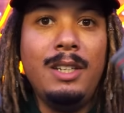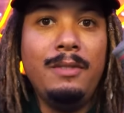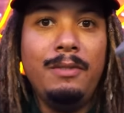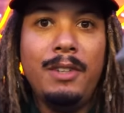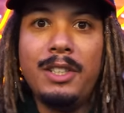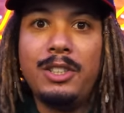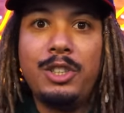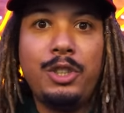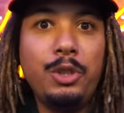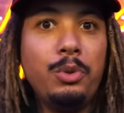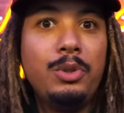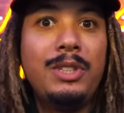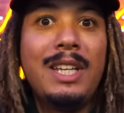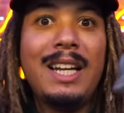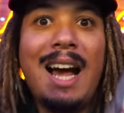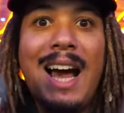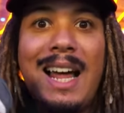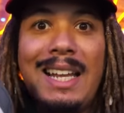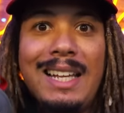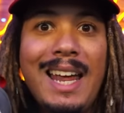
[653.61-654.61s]
There's shoes that
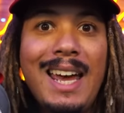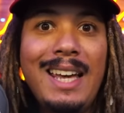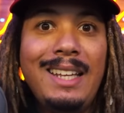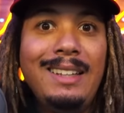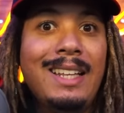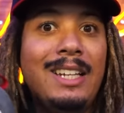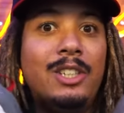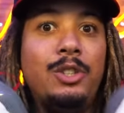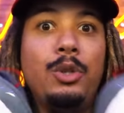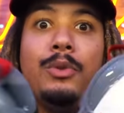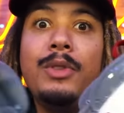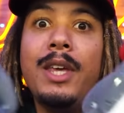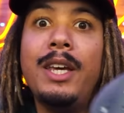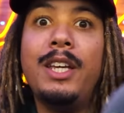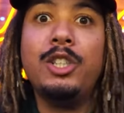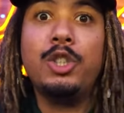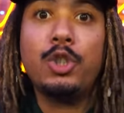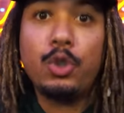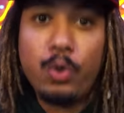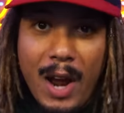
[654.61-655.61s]
I like that you think
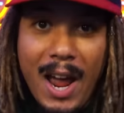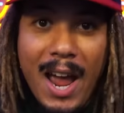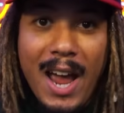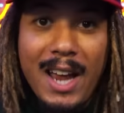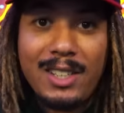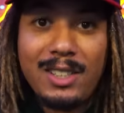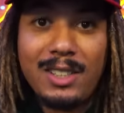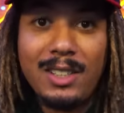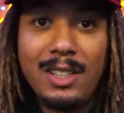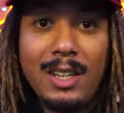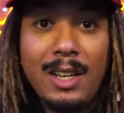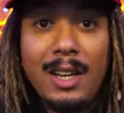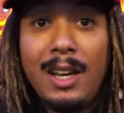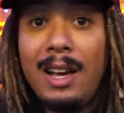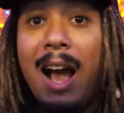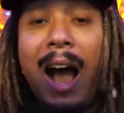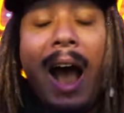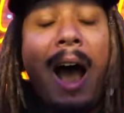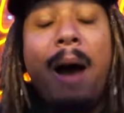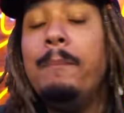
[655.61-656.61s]
is trash.
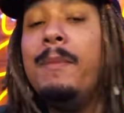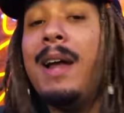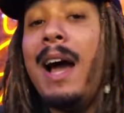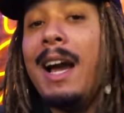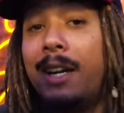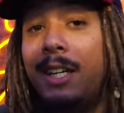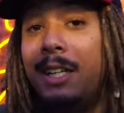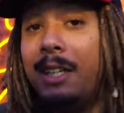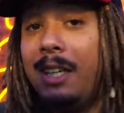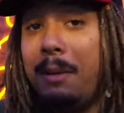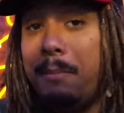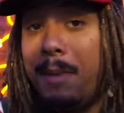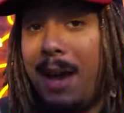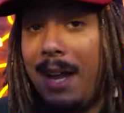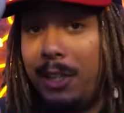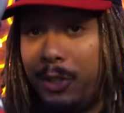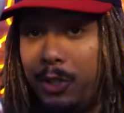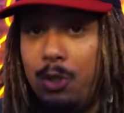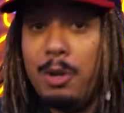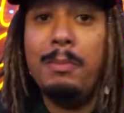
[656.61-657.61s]
I'm not gonna get
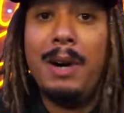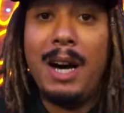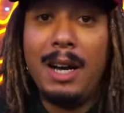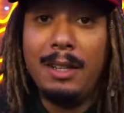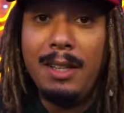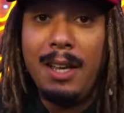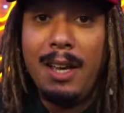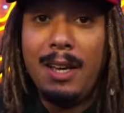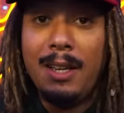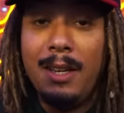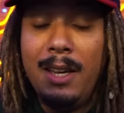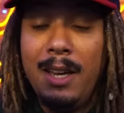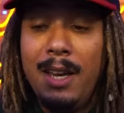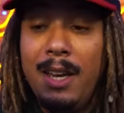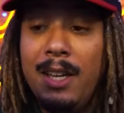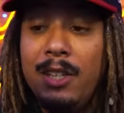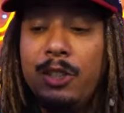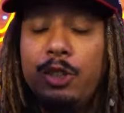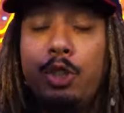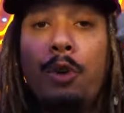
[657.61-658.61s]
mad at you about that.
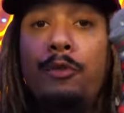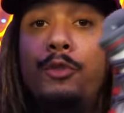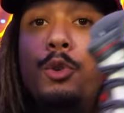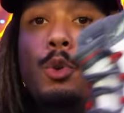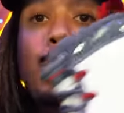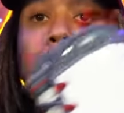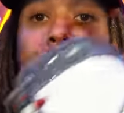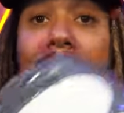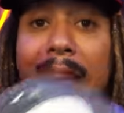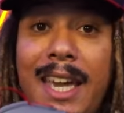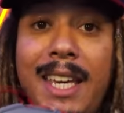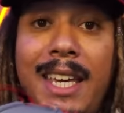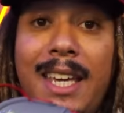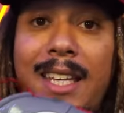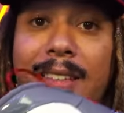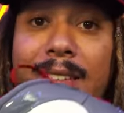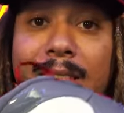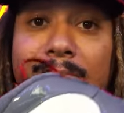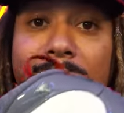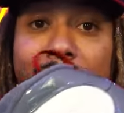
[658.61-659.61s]
So if you like
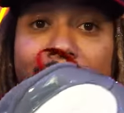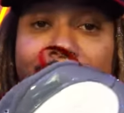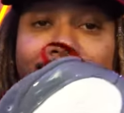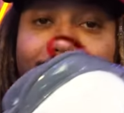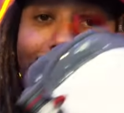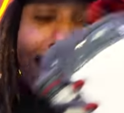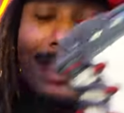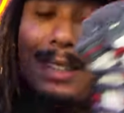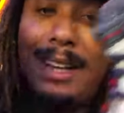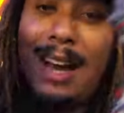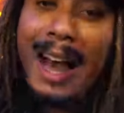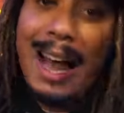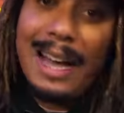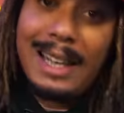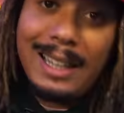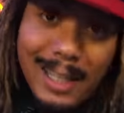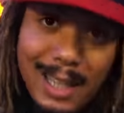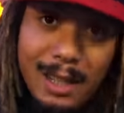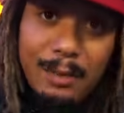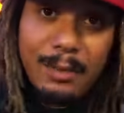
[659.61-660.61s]
it, I
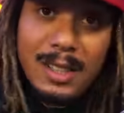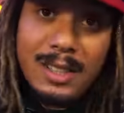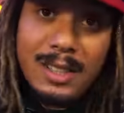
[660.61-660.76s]
love